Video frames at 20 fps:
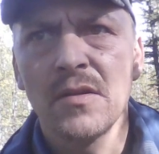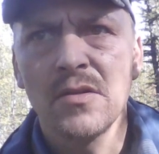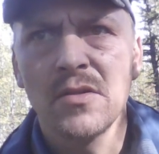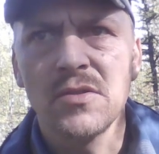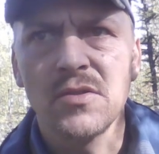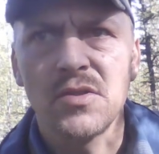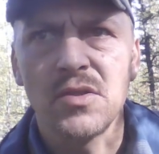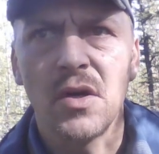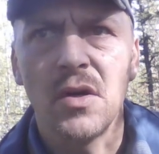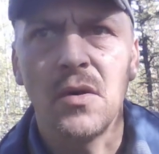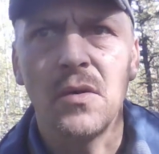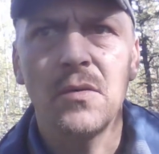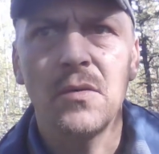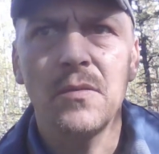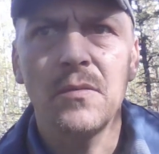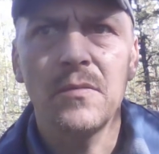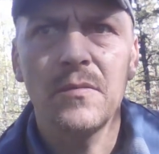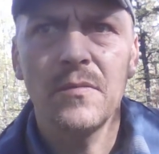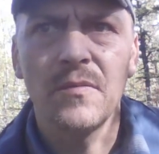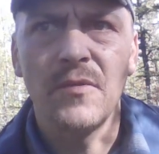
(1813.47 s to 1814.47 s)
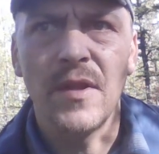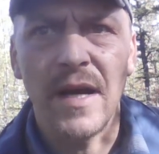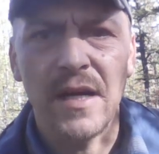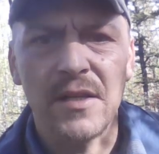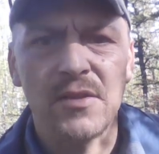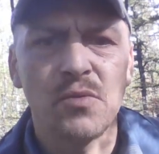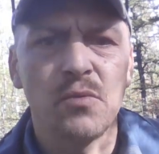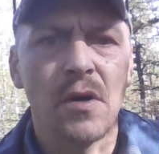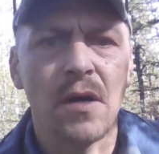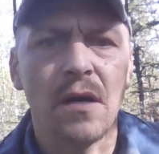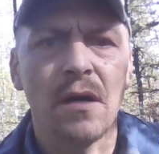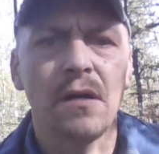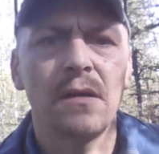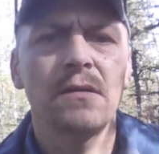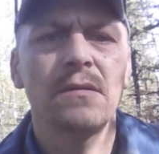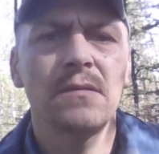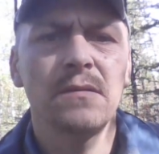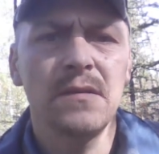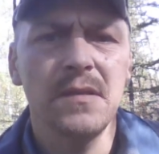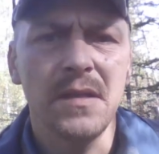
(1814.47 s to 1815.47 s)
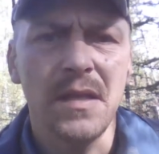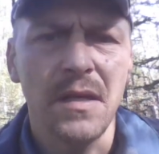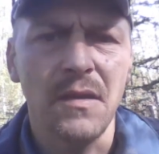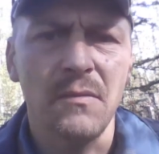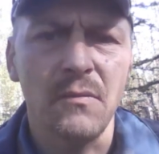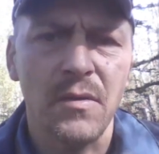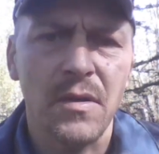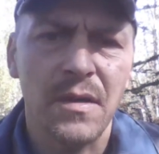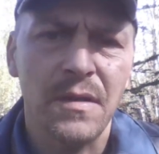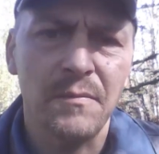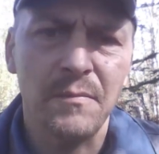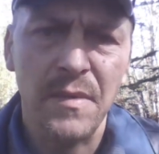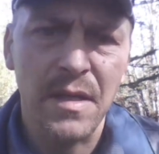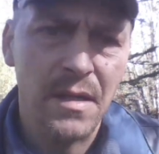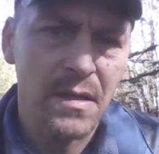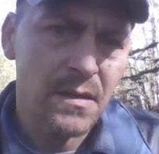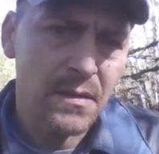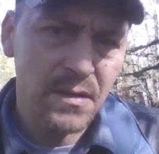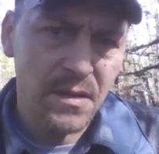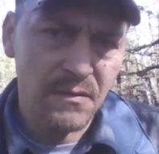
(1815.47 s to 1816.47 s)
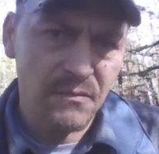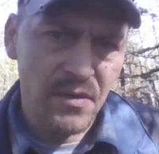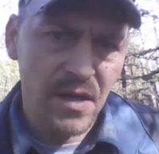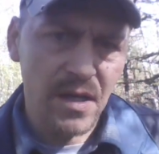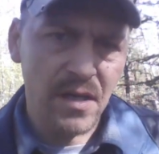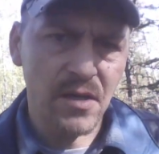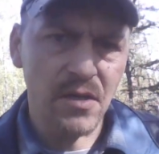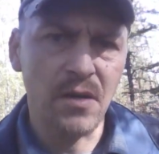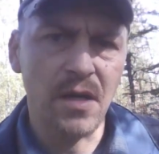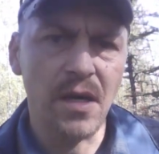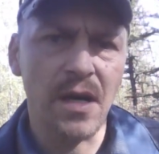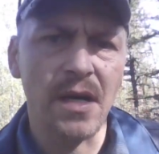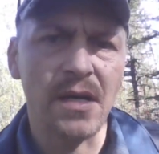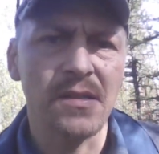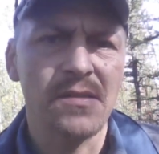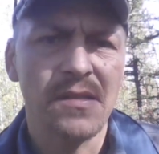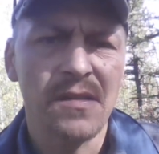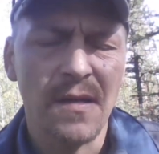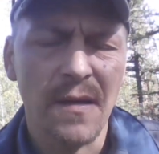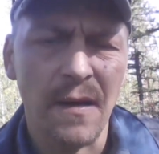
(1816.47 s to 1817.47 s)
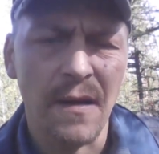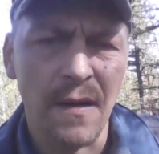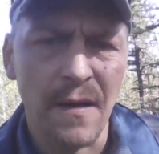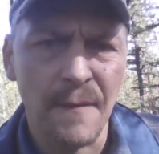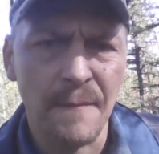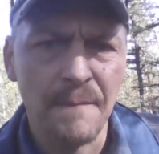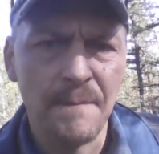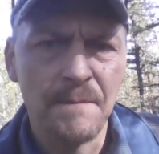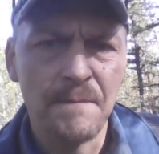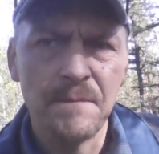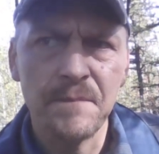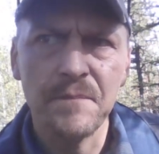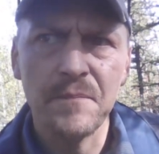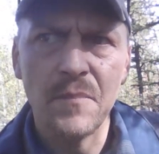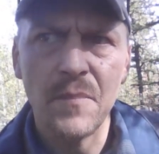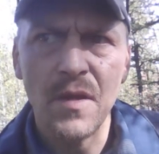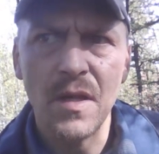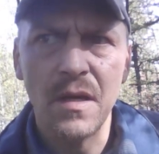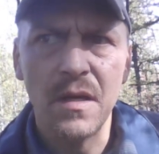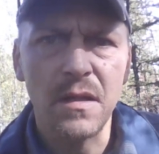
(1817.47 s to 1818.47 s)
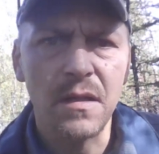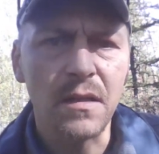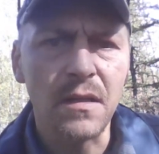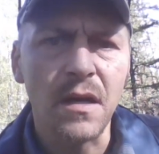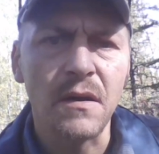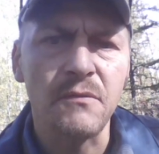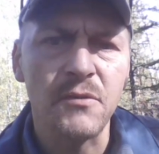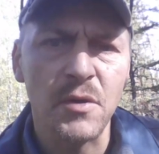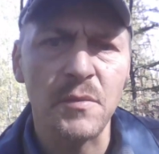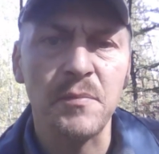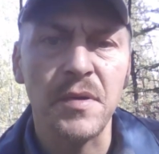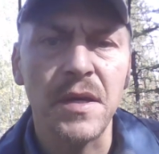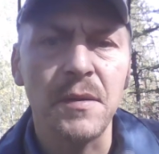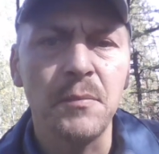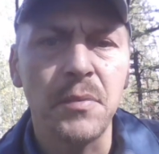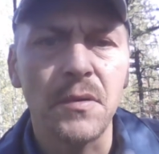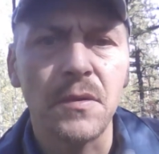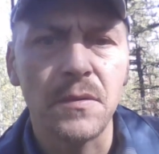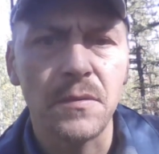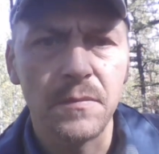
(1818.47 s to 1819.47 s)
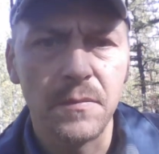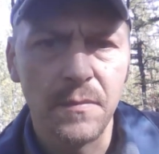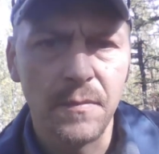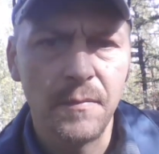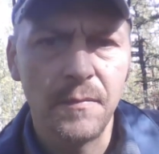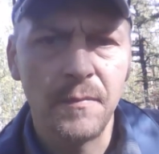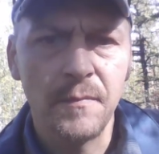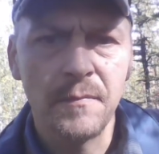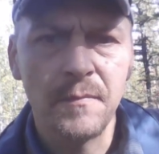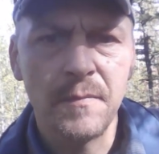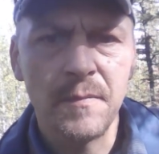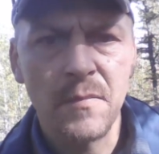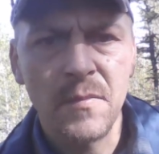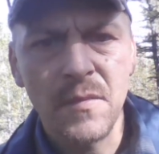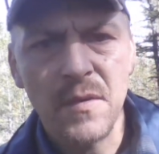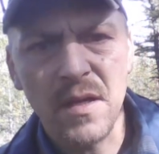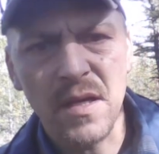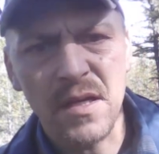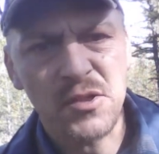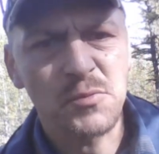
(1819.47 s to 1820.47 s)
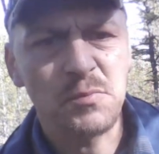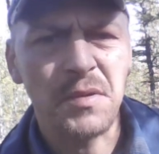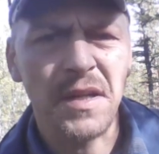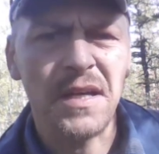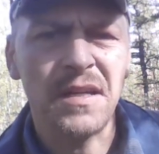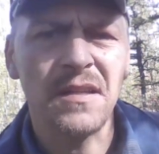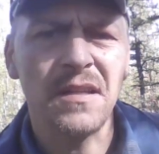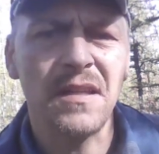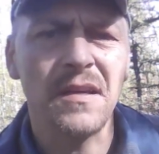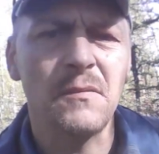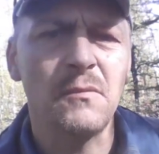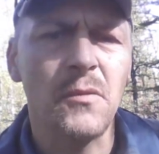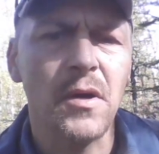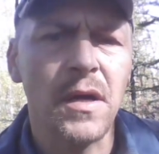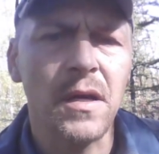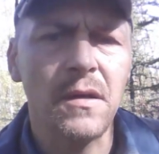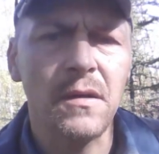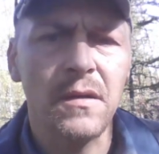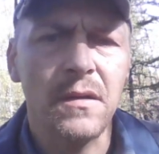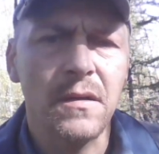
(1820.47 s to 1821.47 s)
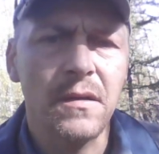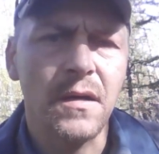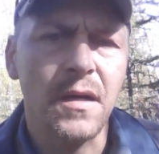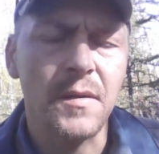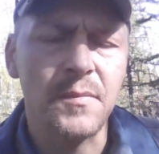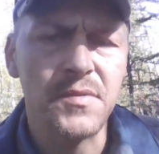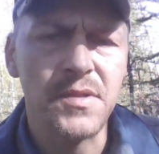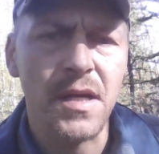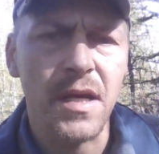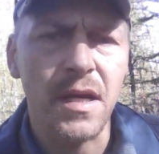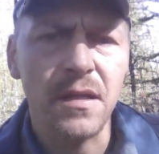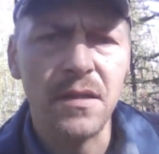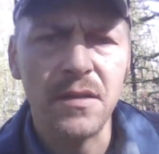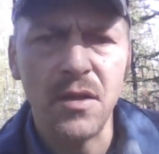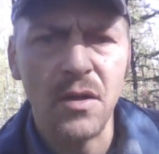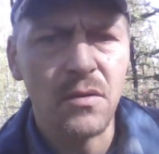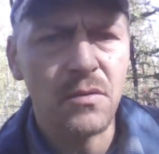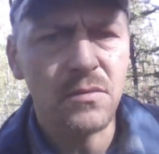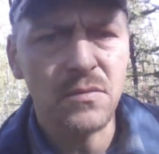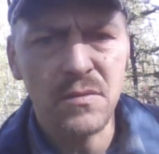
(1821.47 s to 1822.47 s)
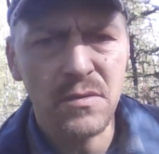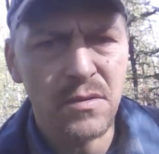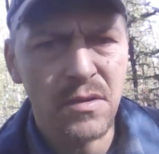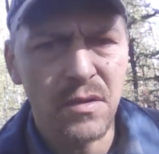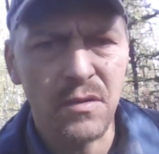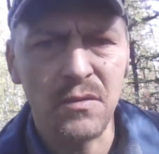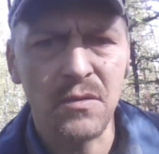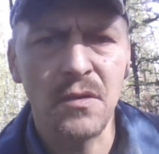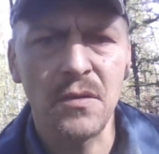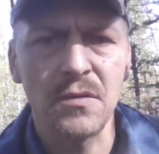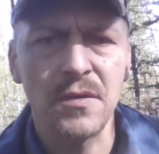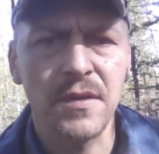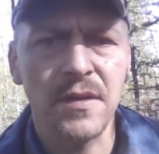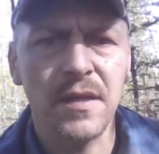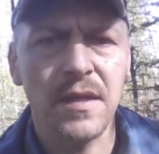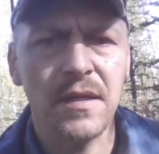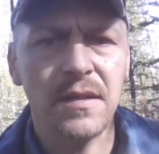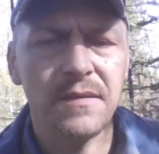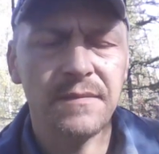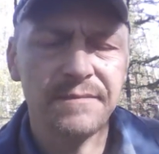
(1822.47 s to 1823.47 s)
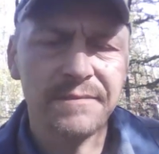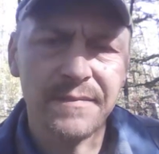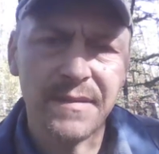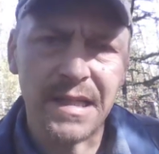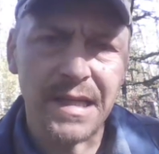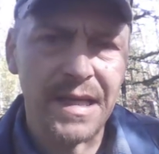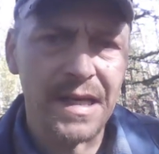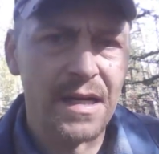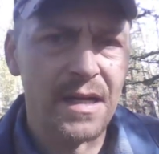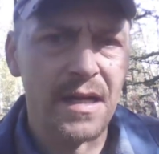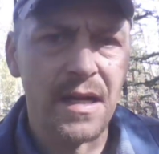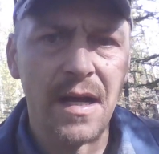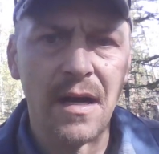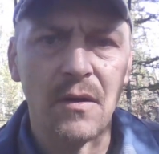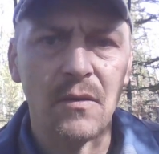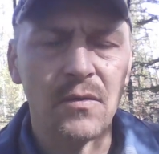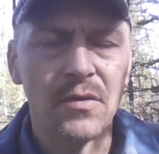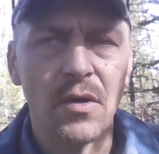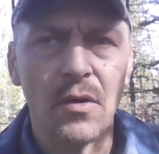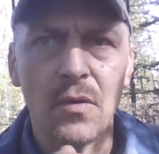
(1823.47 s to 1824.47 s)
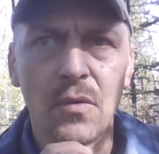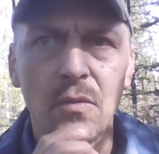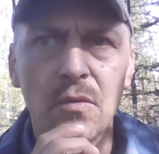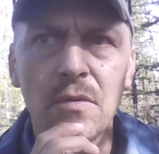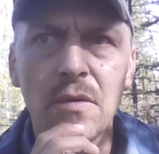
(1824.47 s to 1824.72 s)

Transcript: so that's where he wanted me to convey to you guys. Um, love your people. Explain to them why you're upset. Don't don't hold it in. Get it out. Don't